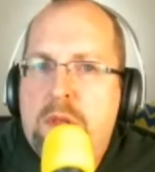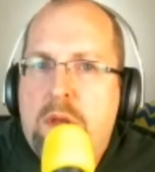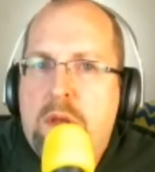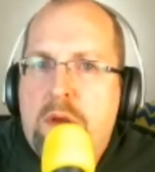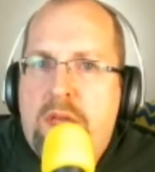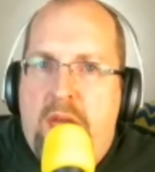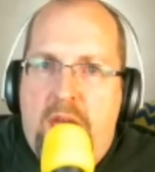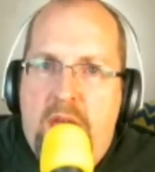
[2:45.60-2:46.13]

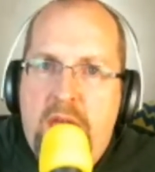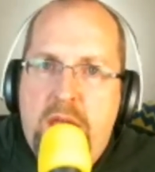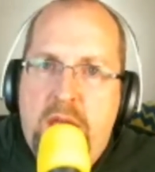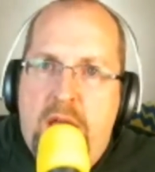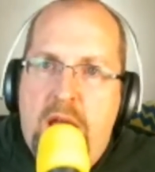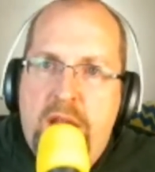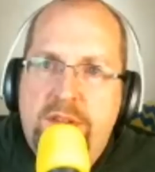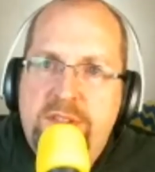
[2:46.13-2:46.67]
Okay,
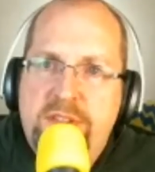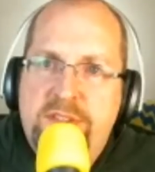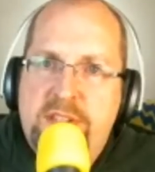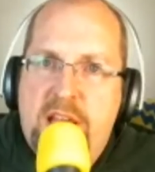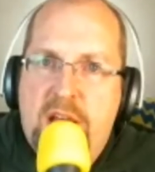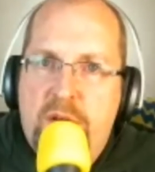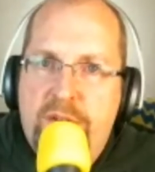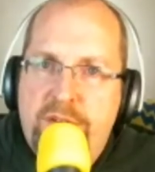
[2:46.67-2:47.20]
how does this
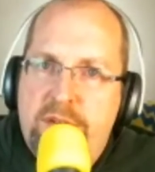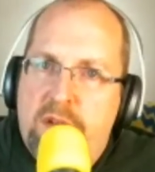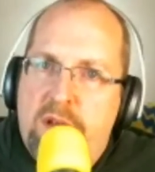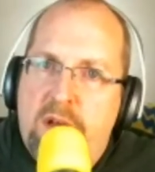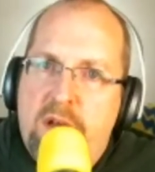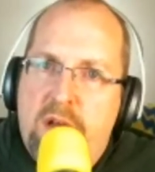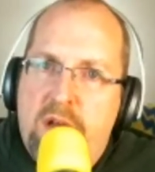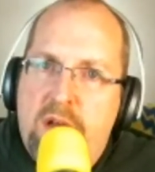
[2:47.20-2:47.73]
sound?
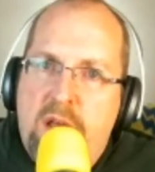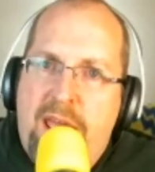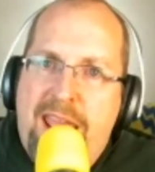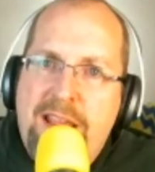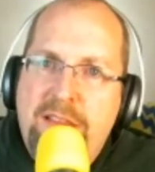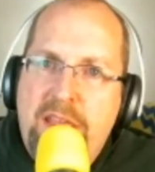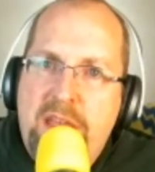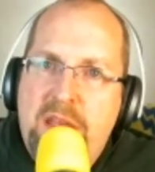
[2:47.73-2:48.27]
Uh,
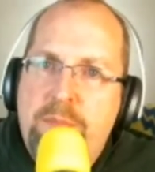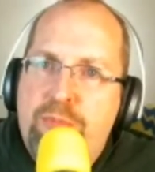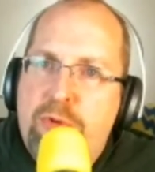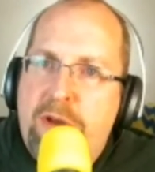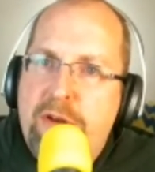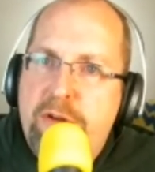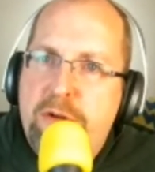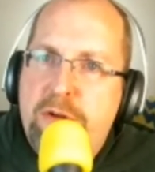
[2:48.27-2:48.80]
Alien,
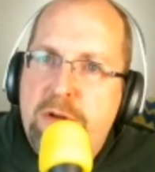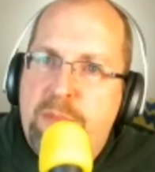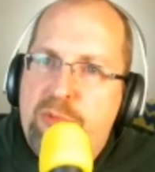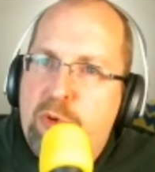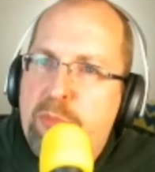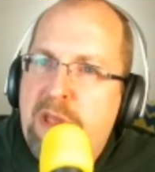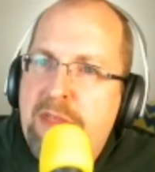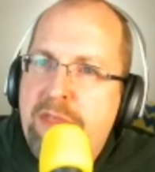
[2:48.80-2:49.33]
Predator, and
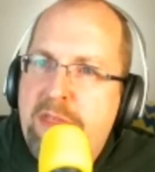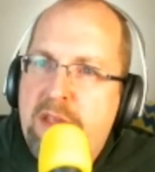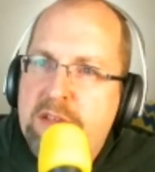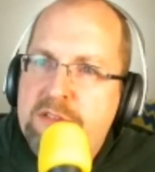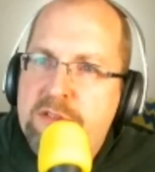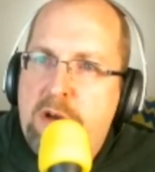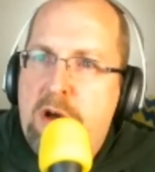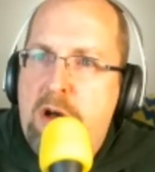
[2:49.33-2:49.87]

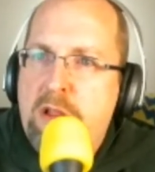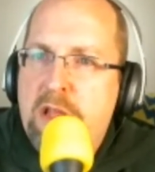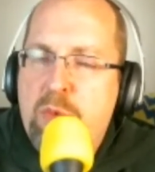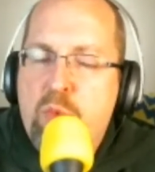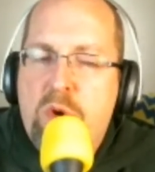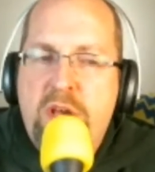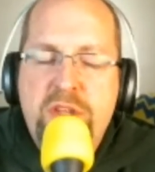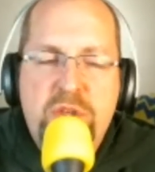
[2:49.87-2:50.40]
Prometheus all in
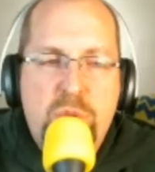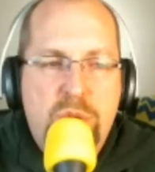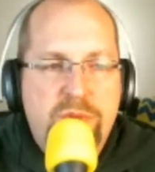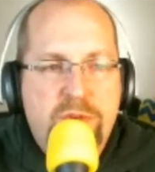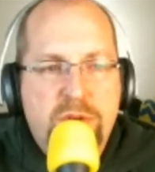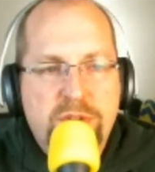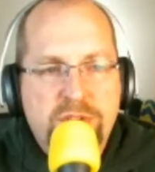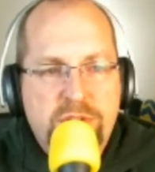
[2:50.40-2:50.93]
one
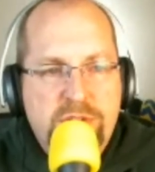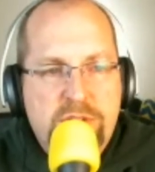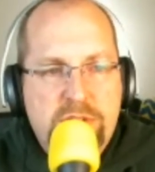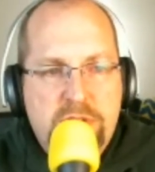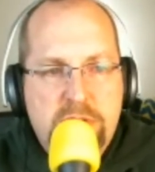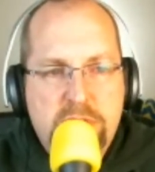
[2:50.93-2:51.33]
universe.